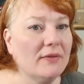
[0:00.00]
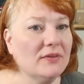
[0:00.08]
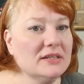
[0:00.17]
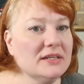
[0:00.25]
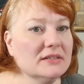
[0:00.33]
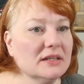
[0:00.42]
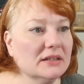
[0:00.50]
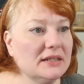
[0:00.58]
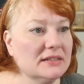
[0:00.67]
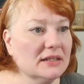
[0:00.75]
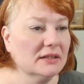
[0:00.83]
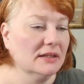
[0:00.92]
this is
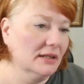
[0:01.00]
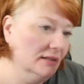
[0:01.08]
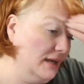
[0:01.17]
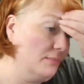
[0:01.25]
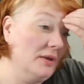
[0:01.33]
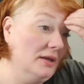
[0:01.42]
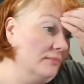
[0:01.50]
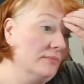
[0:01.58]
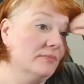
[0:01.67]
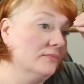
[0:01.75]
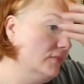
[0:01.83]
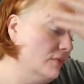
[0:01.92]
Elisa Littman,
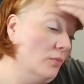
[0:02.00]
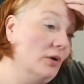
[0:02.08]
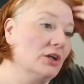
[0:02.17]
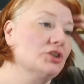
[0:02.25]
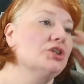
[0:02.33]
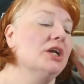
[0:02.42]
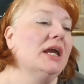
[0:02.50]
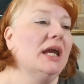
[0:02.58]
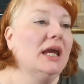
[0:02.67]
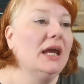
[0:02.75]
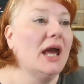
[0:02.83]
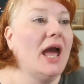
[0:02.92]
where
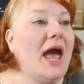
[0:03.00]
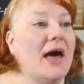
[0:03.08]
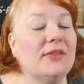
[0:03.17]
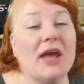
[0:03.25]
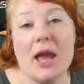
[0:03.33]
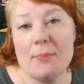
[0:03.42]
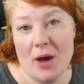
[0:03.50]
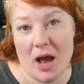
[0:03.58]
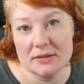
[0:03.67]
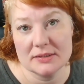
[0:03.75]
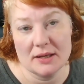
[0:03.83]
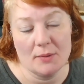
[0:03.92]
she had the
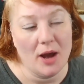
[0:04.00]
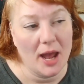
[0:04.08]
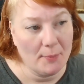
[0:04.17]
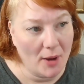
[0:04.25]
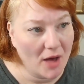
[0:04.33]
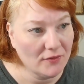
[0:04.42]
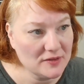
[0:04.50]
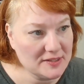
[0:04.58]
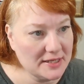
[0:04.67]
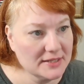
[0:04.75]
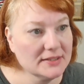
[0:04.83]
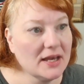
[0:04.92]

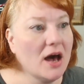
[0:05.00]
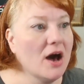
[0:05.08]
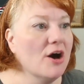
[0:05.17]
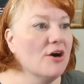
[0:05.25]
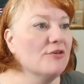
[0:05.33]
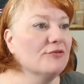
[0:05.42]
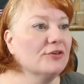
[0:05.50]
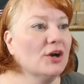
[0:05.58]
hypothesis of,